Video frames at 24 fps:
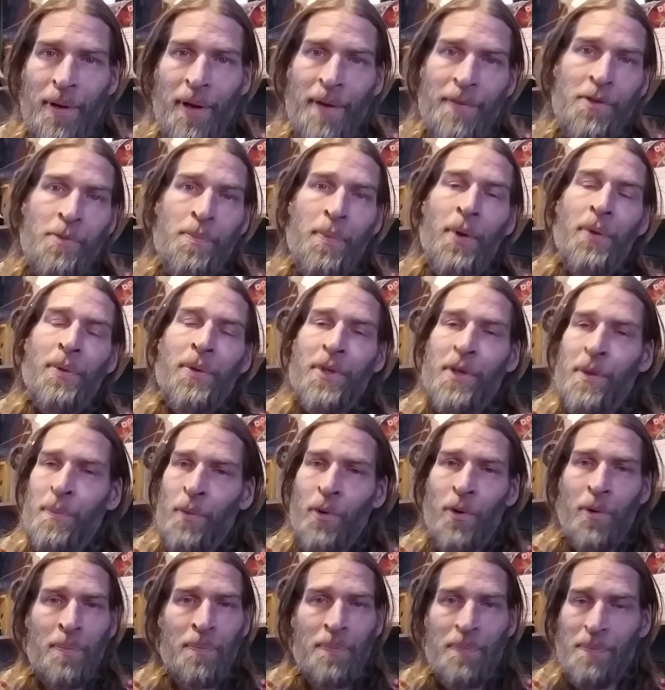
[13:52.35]
I've spoken to
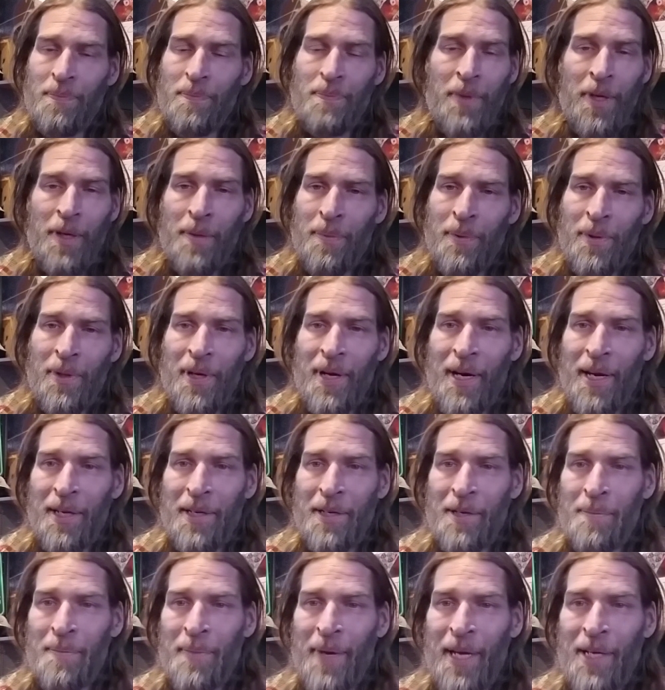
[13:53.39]
more people than I
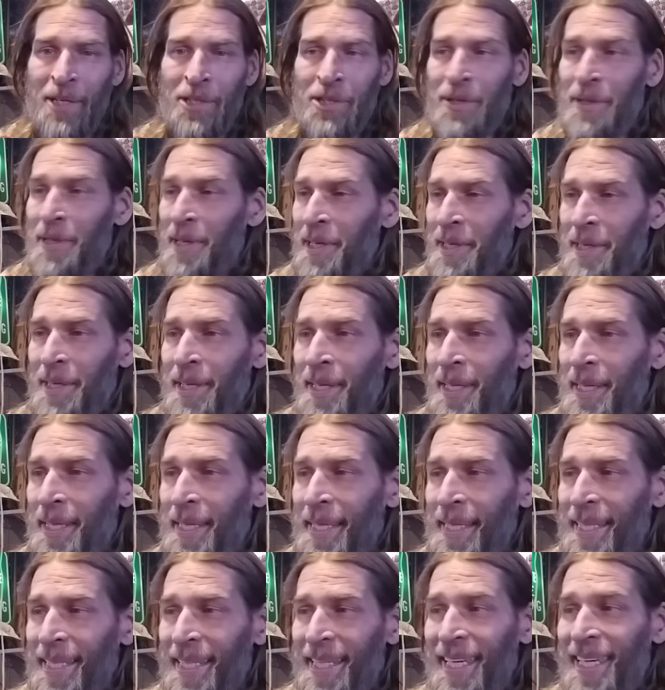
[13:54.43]
can imagine that,
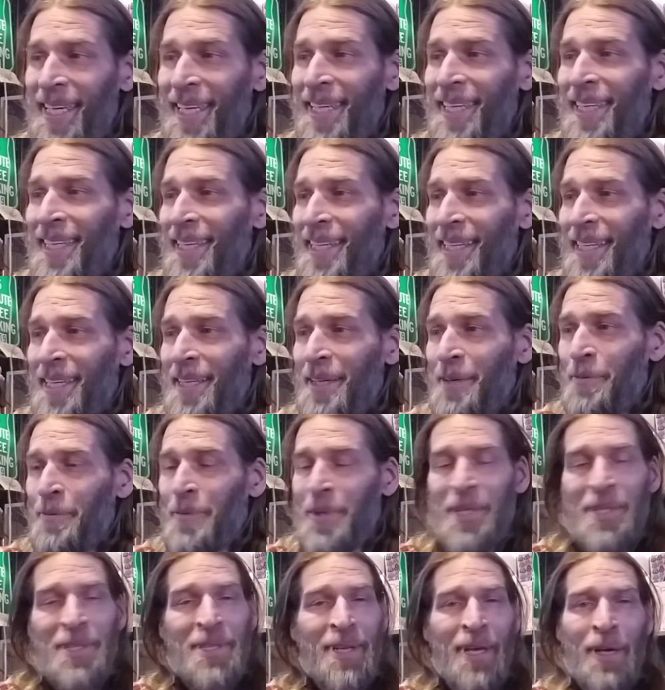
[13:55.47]

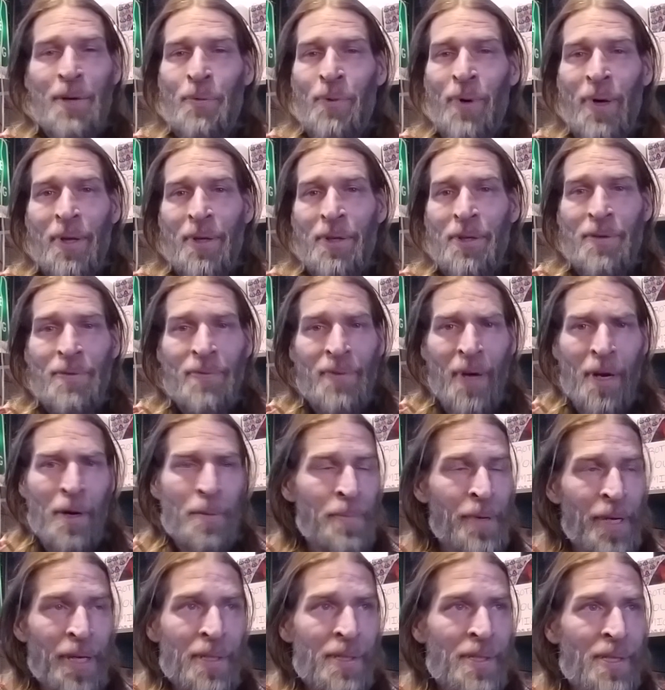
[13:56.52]
that say, well, you've got to
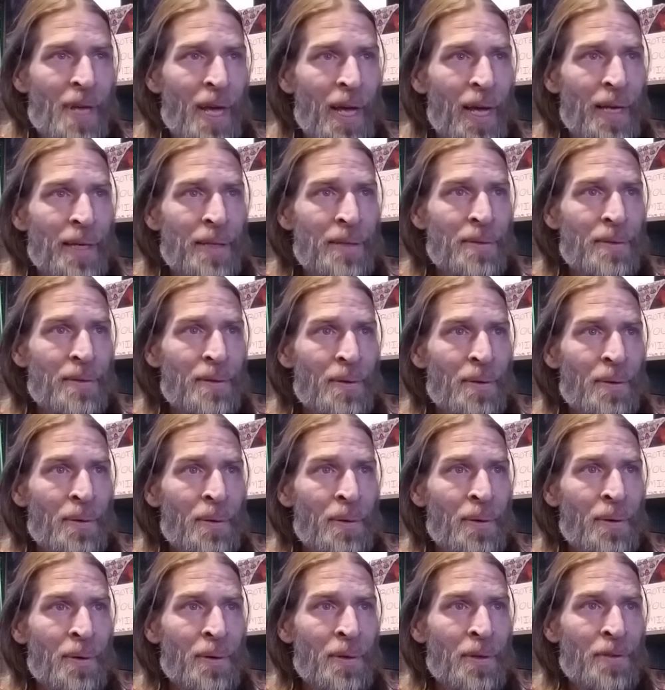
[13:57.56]
pick a side,
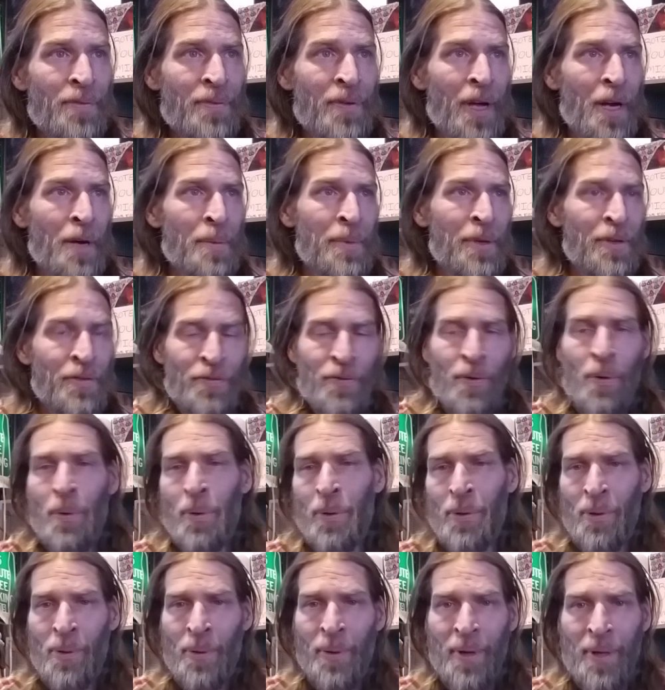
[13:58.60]
or you've got to be
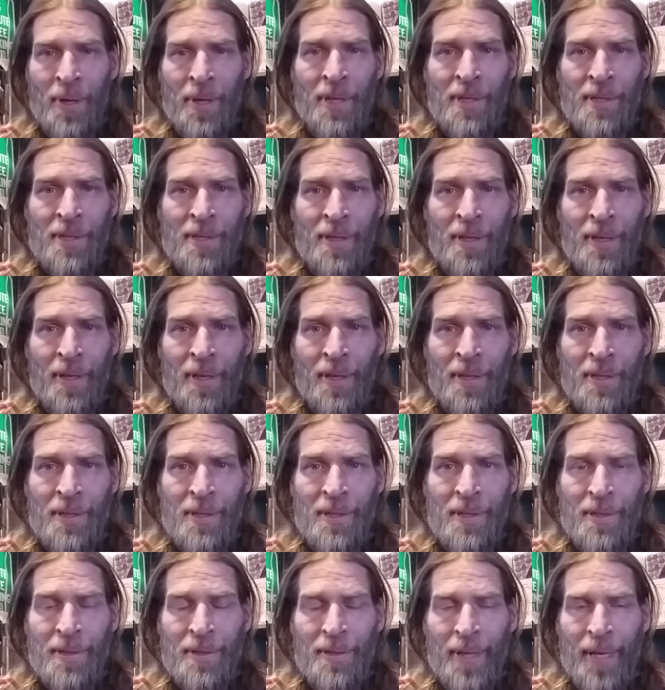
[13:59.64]
for or against
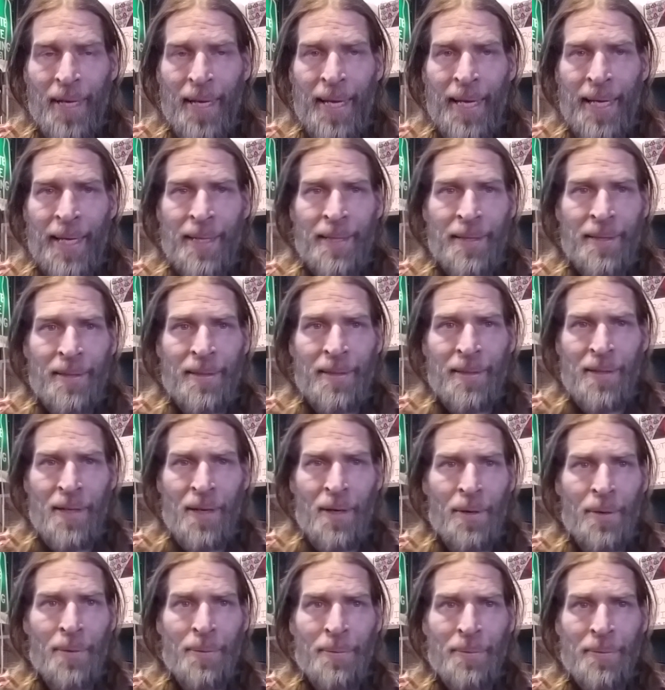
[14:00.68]
this. And
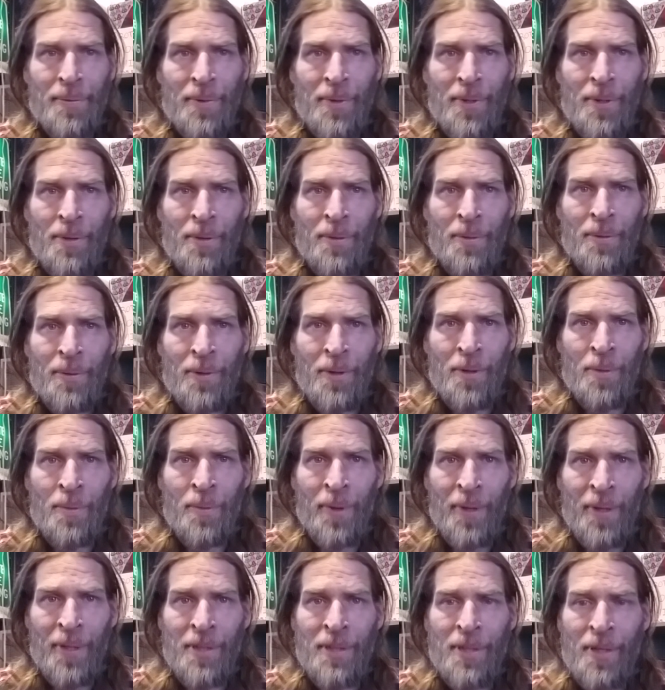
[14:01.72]
no, you
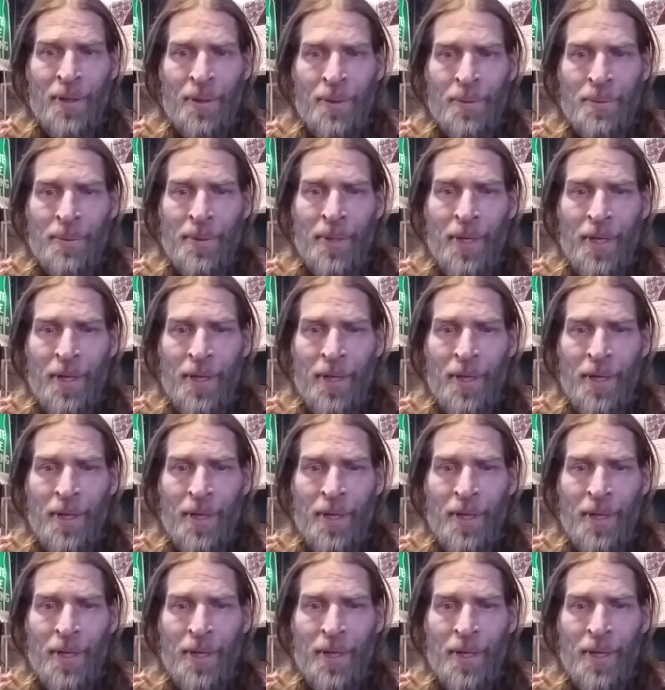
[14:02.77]
really don't.